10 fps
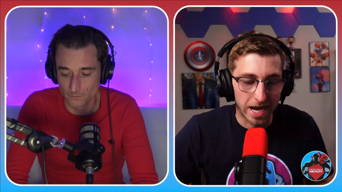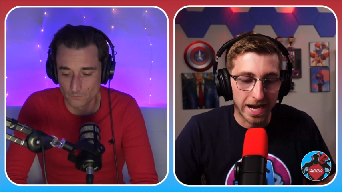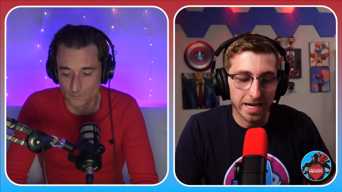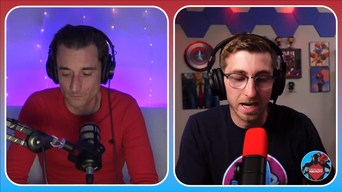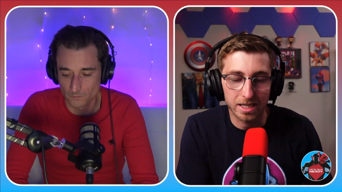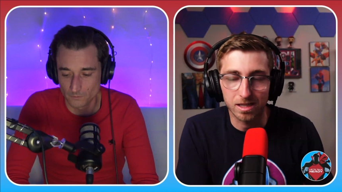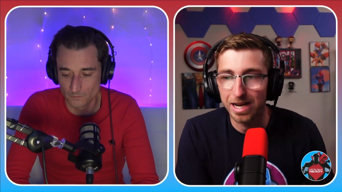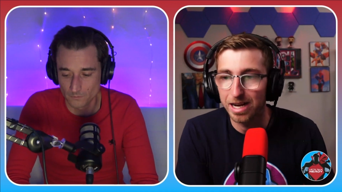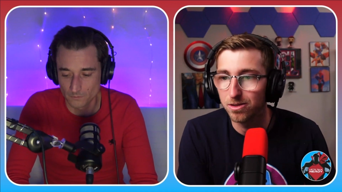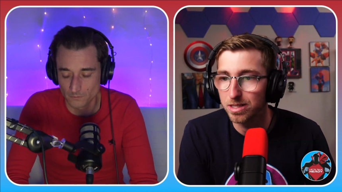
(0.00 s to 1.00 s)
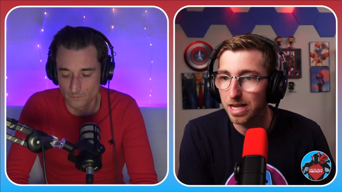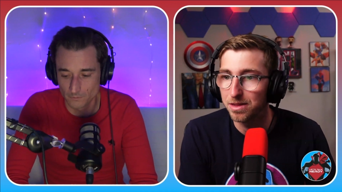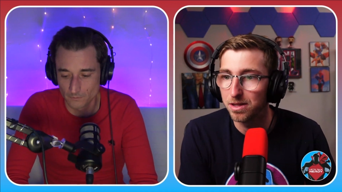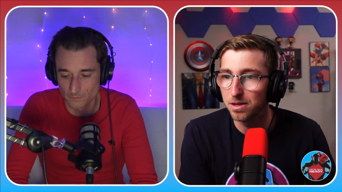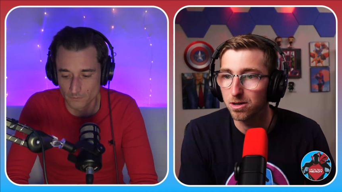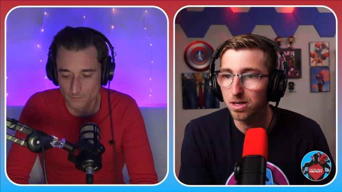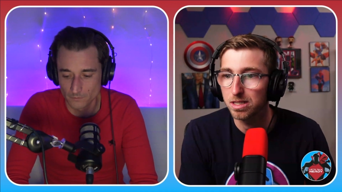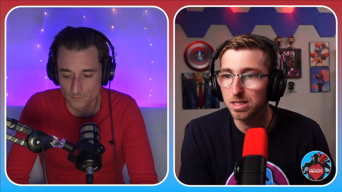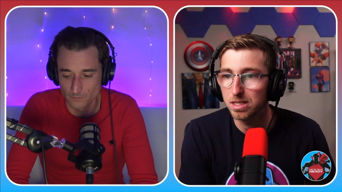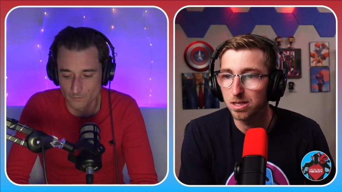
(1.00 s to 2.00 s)
Speaker 1: AI clowns, and they're I
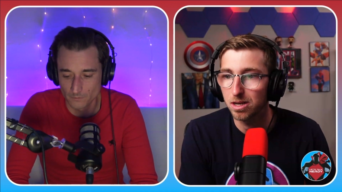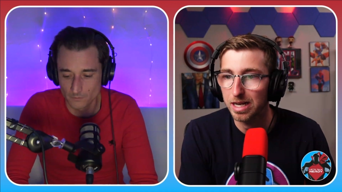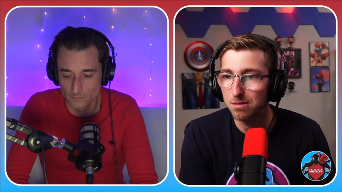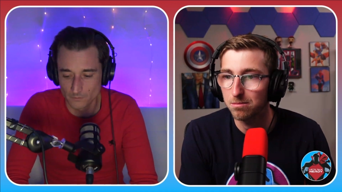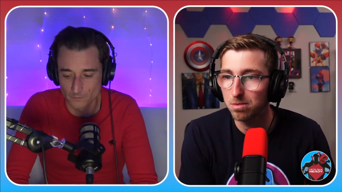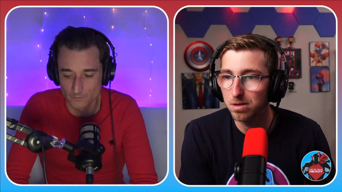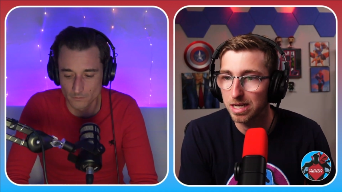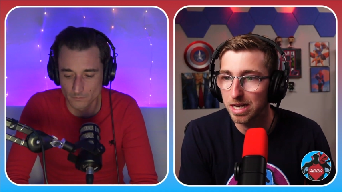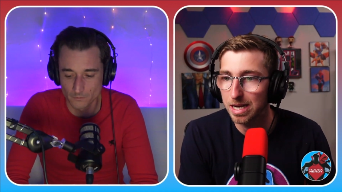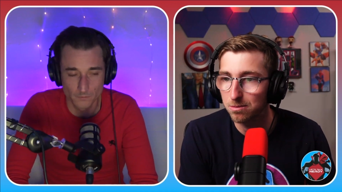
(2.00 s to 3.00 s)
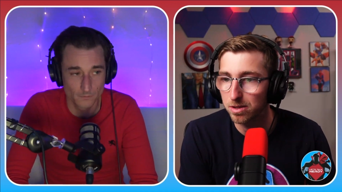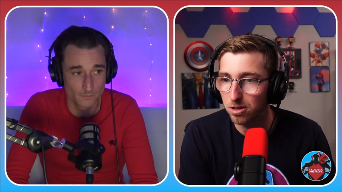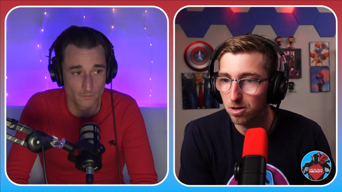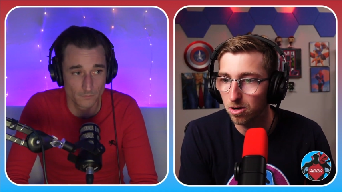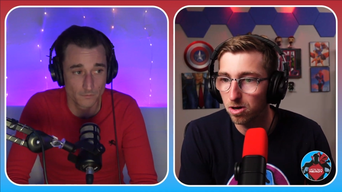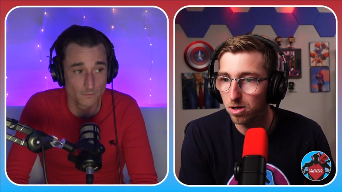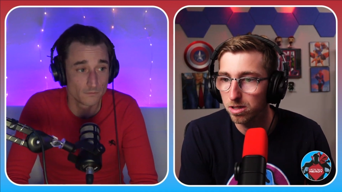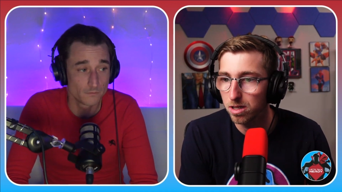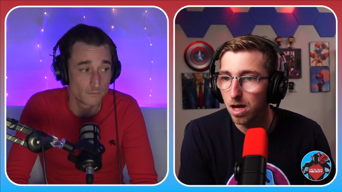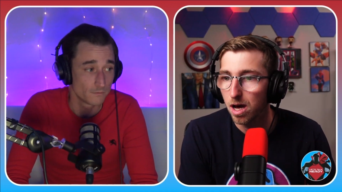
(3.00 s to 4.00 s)
can't remember the name what they're
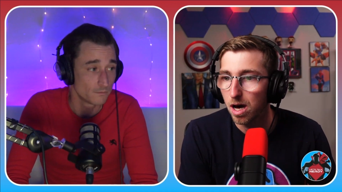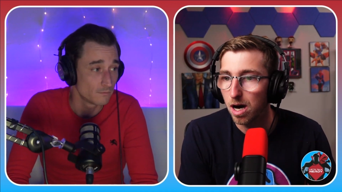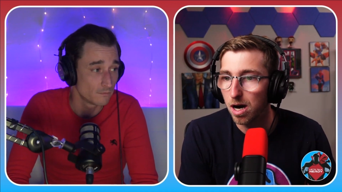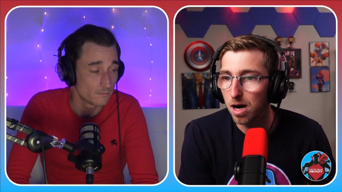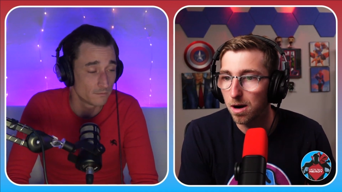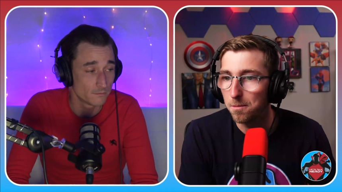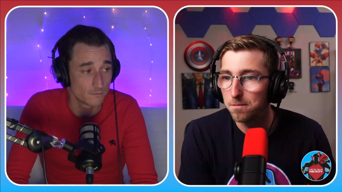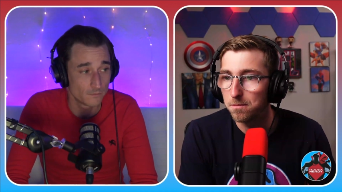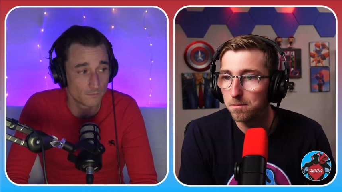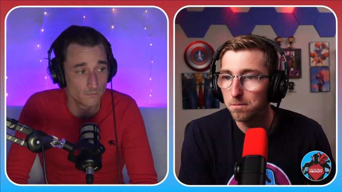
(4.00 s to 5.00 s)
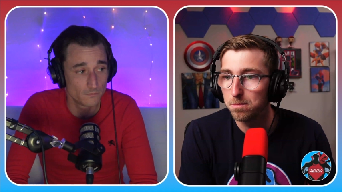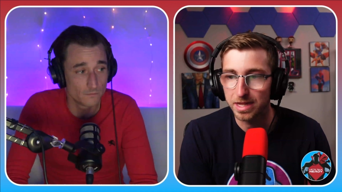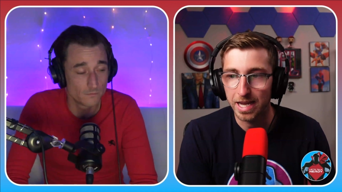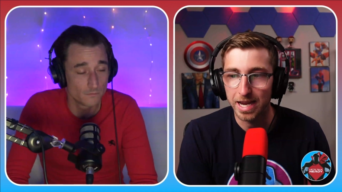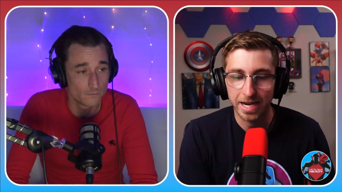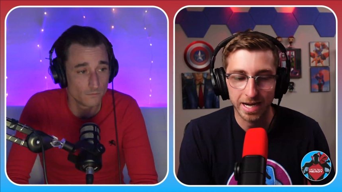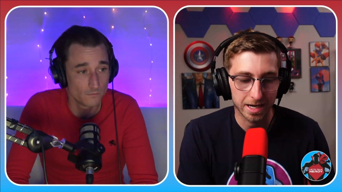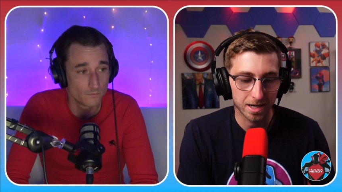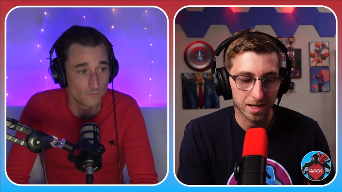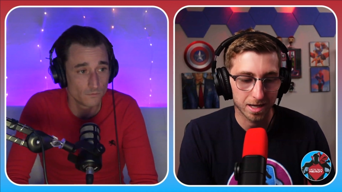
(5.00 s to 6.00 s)
called, um, but they
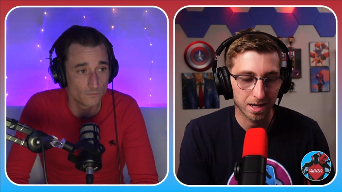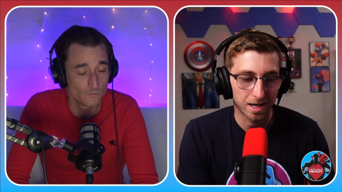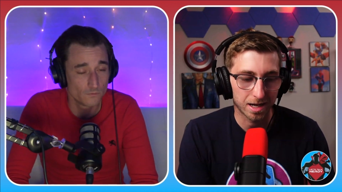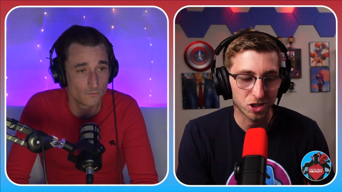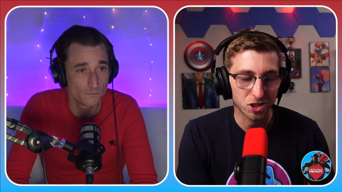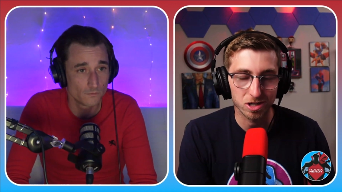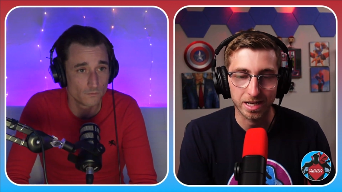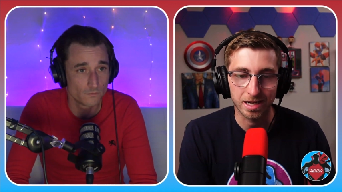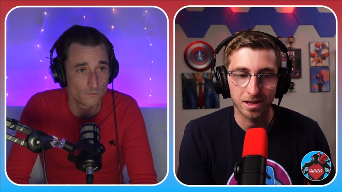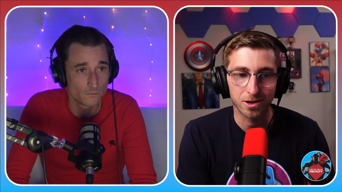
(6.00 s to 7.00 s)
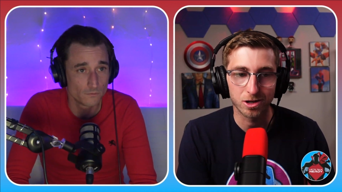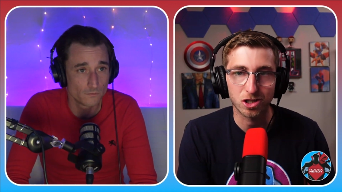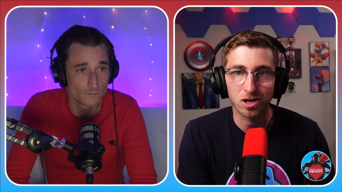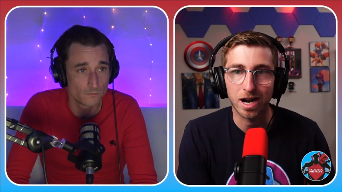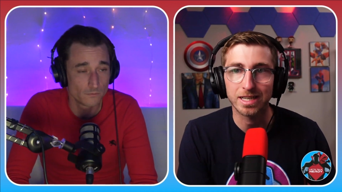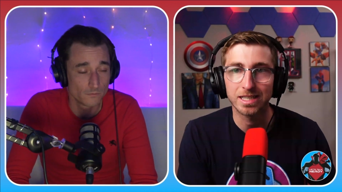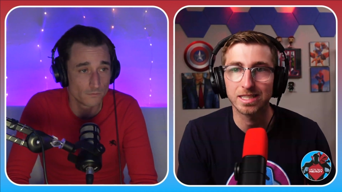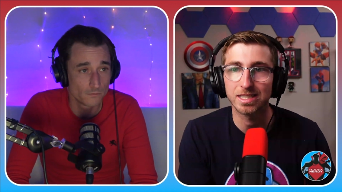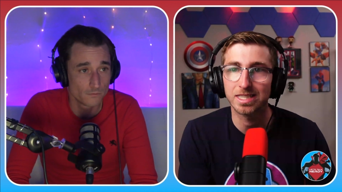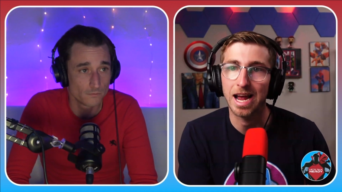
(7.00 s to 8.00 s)
like they're attracted
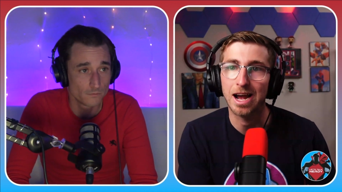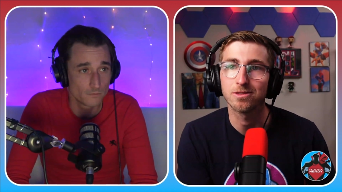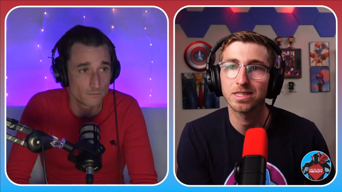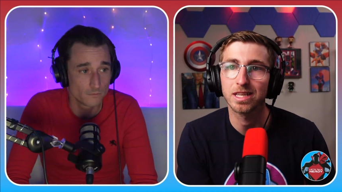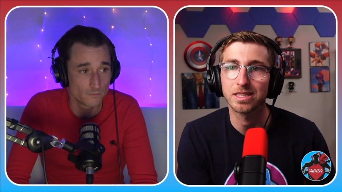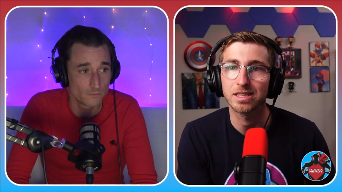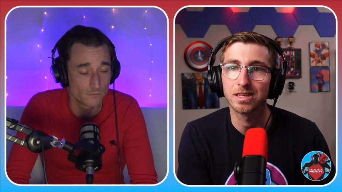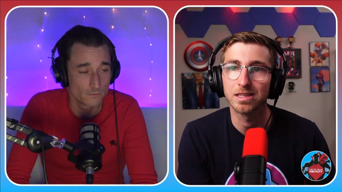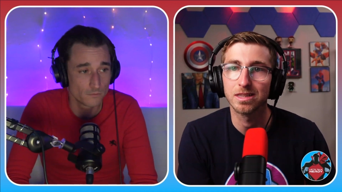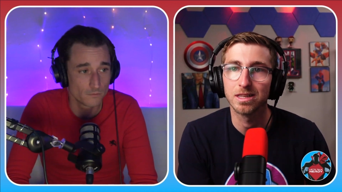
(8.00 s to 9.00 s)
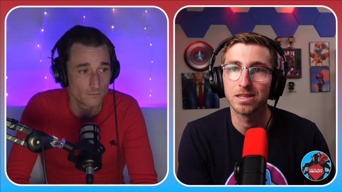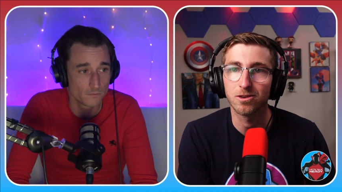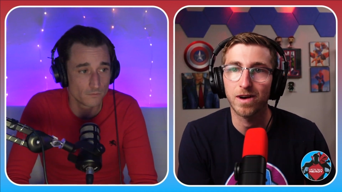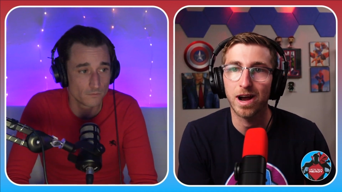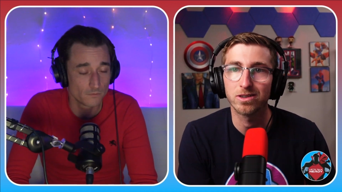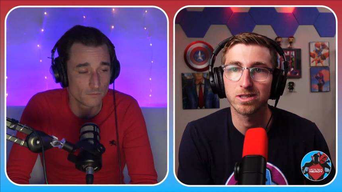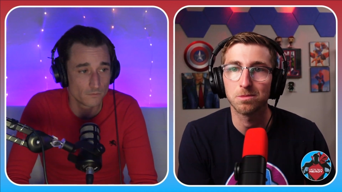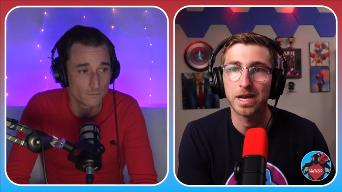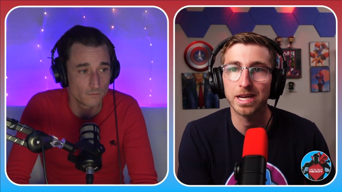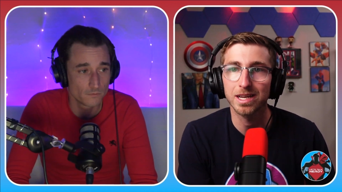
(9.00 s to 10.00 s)
to sounds that the the survivors
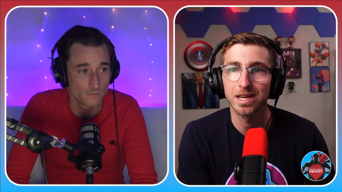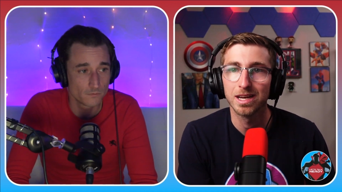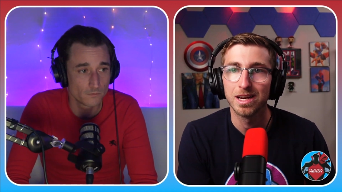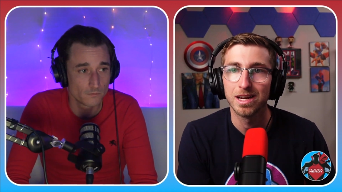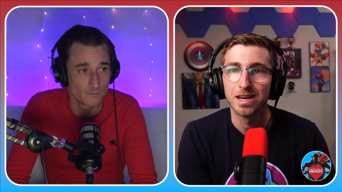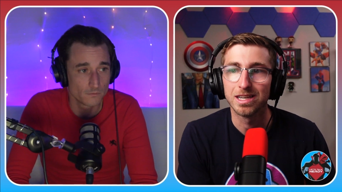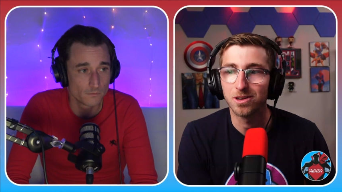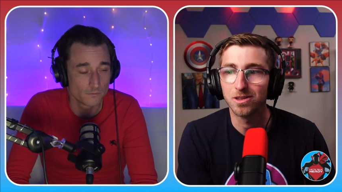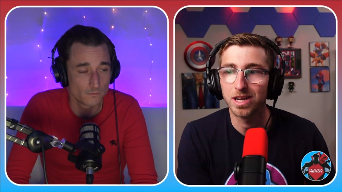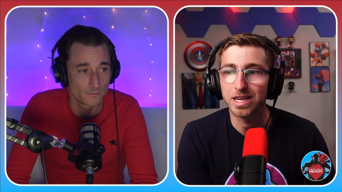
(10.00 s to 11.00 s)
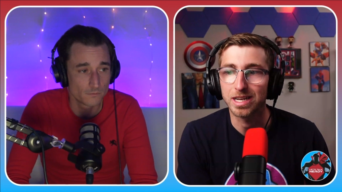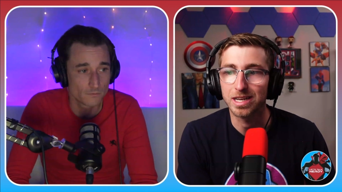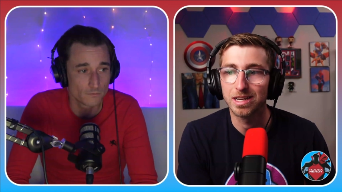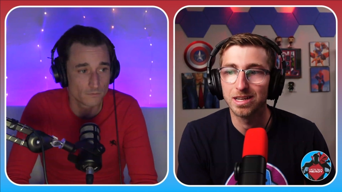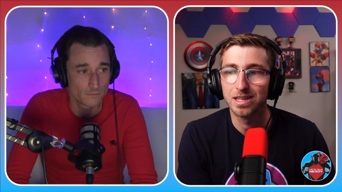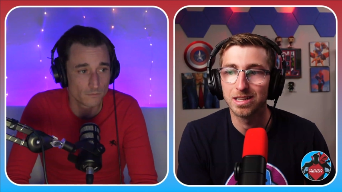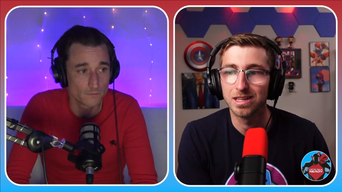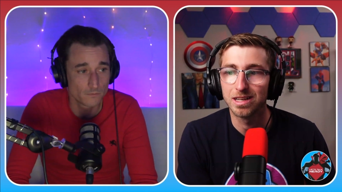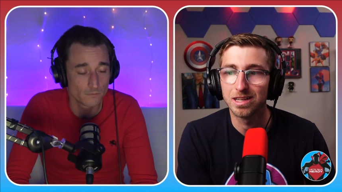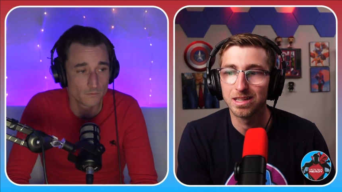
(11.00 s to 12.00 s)
make, and so like
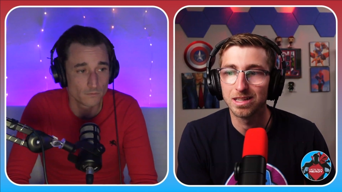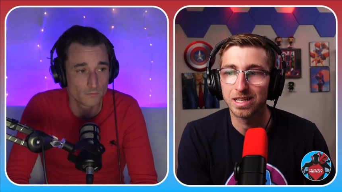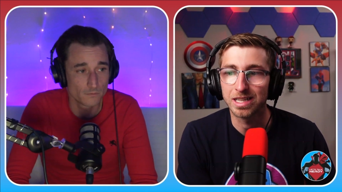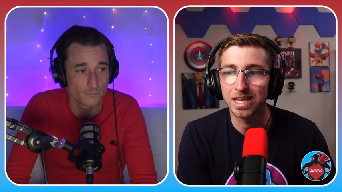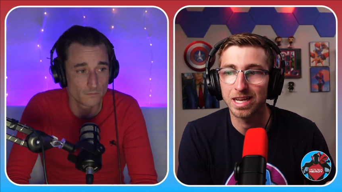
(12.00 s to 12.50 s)
like they